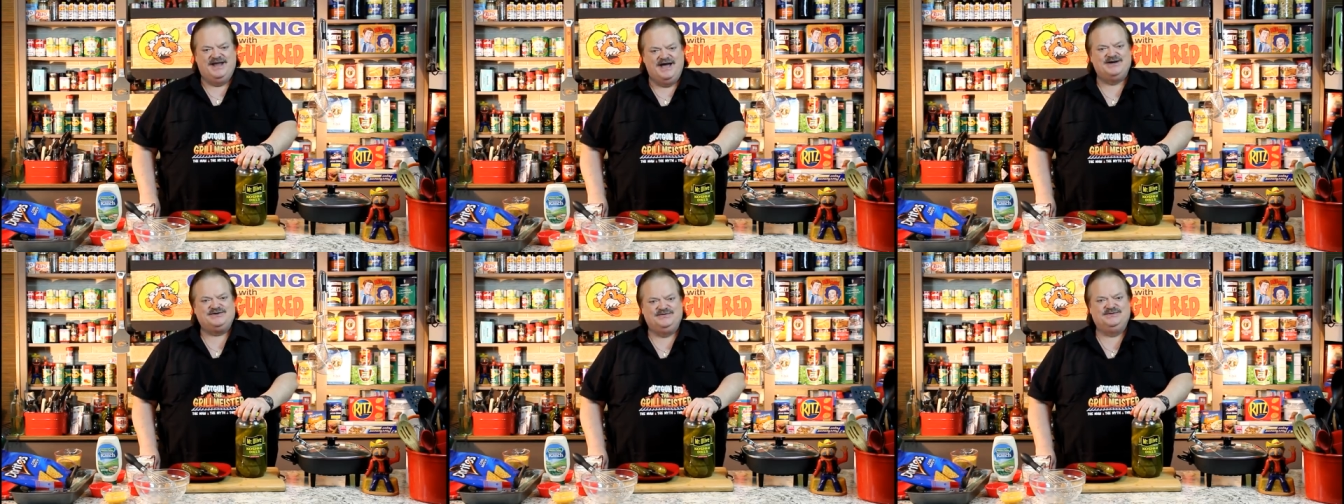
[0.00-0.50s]

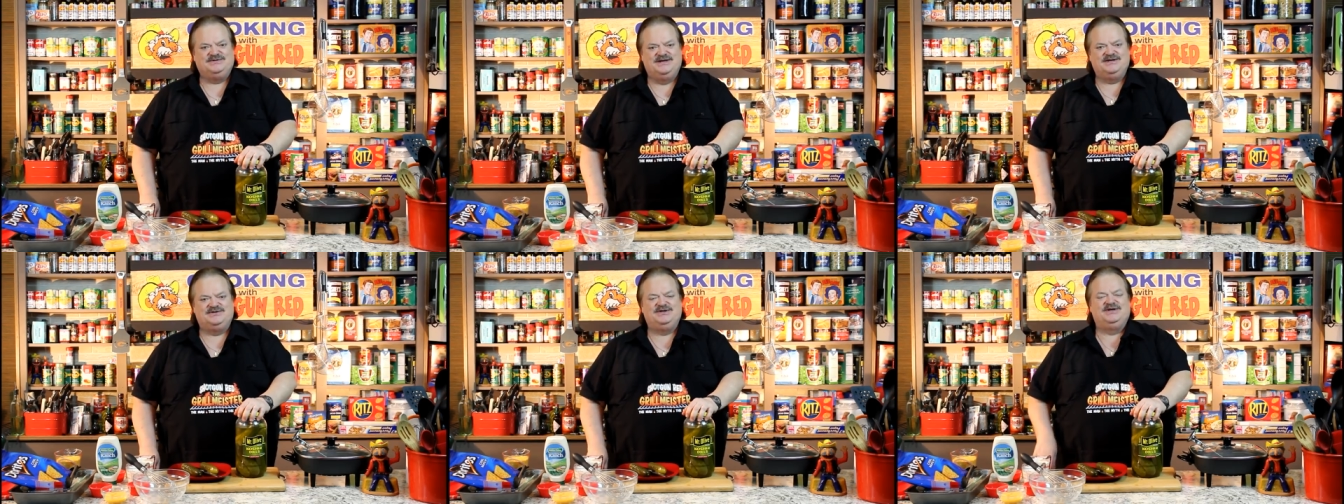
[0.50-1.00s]
Nashville,
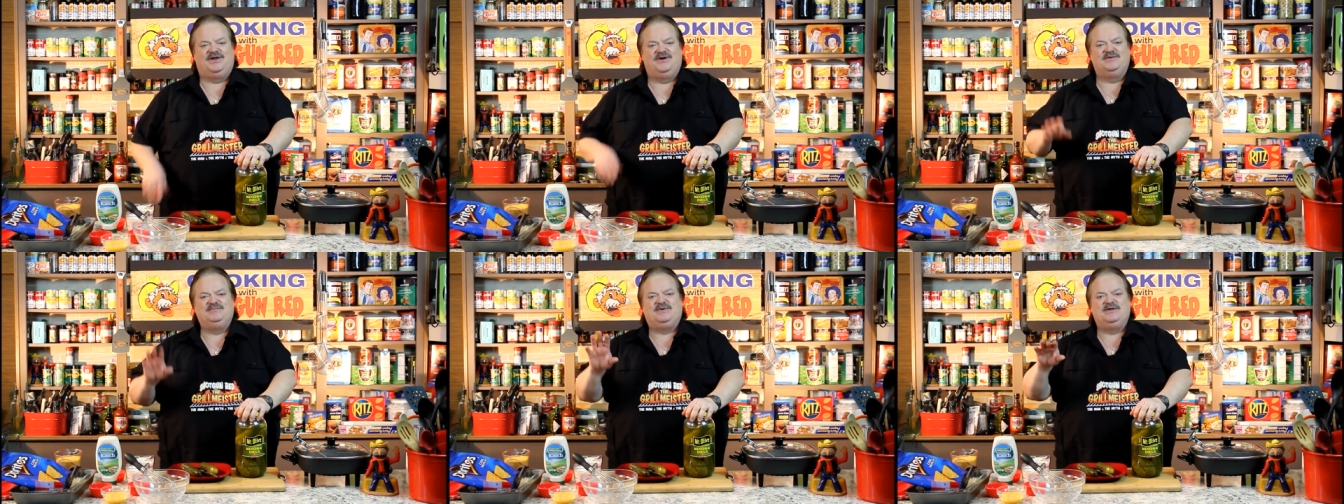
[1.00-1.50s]
Tennessee, along
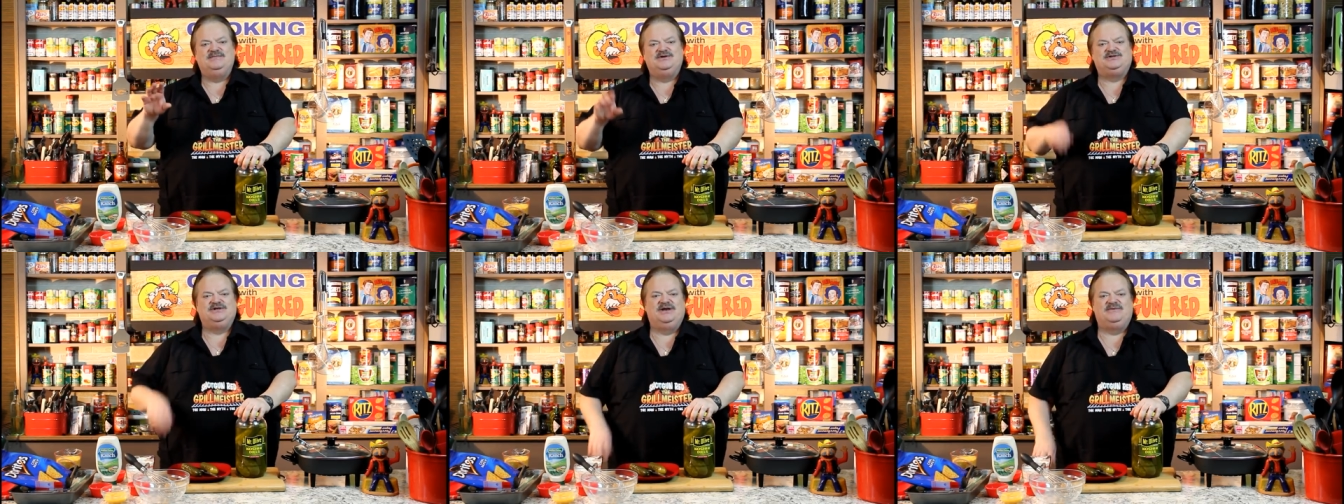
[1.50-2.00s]
with pretty Miss
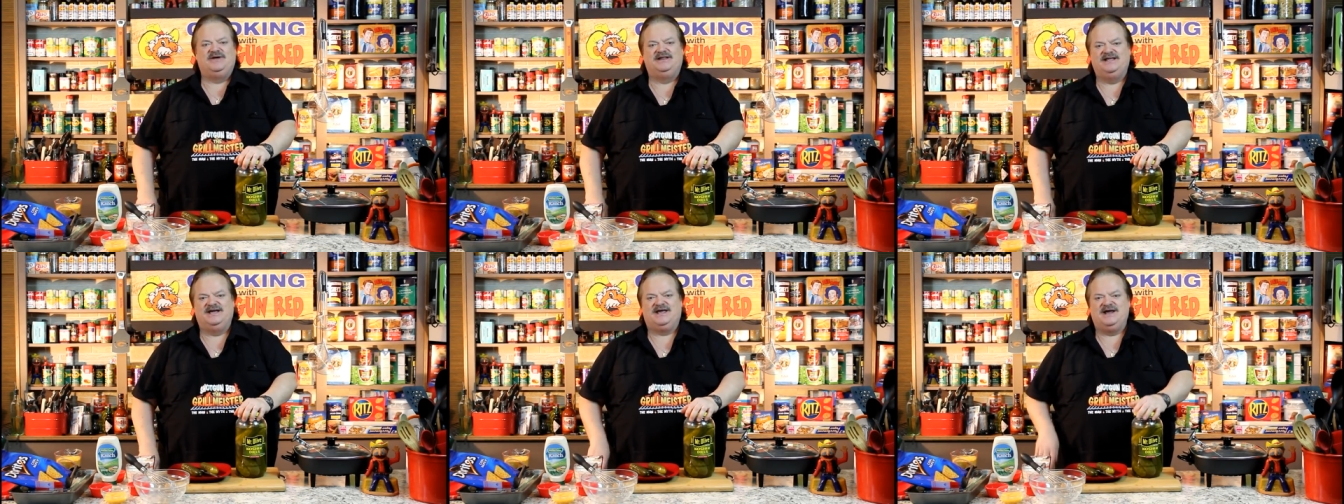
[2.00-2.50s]
Sheila running
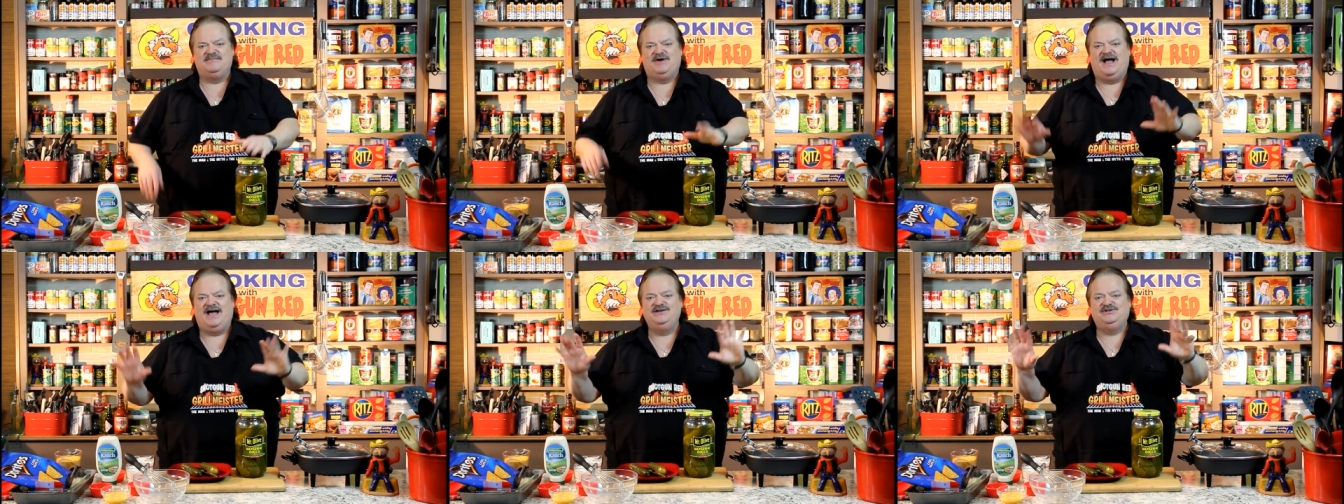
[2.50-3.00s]
that camera.
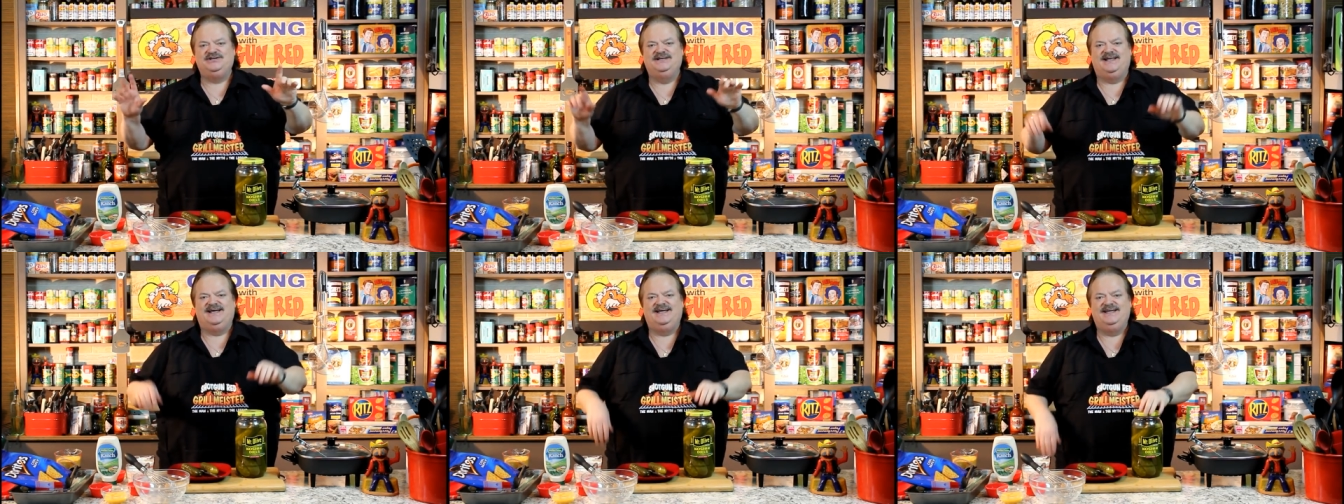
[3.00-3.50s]
Hi,
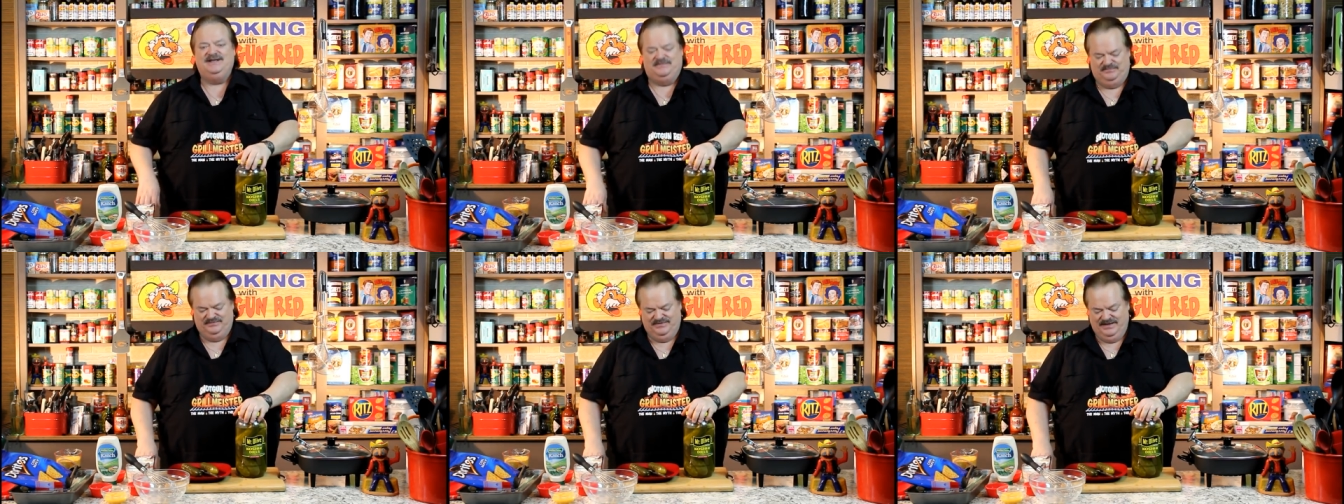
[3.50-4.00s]
Sheila.
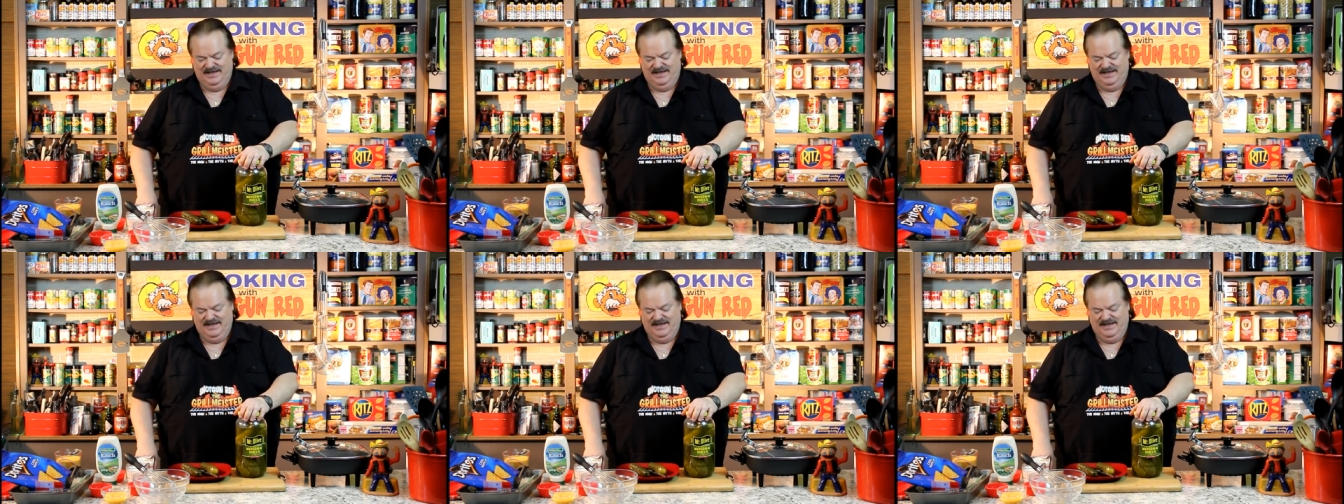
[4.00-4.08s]
Hi.